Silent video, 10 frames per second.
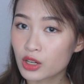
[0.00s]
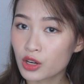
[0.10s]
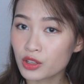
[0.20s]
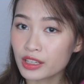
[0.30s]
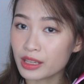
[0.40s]

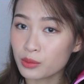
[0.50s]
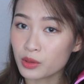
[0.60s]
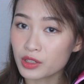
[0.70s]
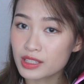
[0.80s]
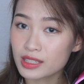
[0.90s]
curl it
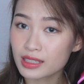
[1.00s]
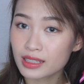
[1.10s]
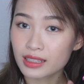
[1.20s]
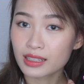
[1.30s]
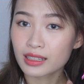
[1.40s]
inwards.
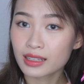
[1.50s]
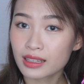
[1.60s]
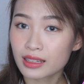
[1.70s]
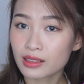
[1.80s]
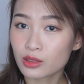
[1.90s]

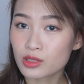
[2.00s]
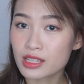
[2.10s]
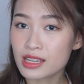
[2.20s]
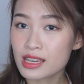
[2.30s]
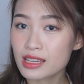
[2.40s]

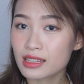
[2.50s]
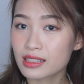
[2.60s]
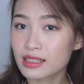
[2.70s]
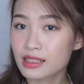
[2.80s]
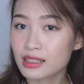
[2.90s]
Loosen it,
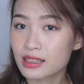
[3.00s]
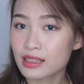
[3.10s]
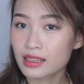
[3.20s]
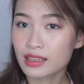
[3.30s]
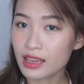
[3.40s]

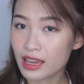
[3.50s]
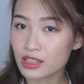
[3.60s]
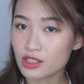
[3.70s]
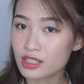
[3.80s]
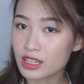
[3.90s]

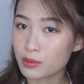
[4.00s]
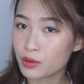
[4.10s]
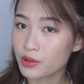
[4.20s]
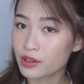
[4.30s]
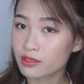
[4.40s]
and just keep going.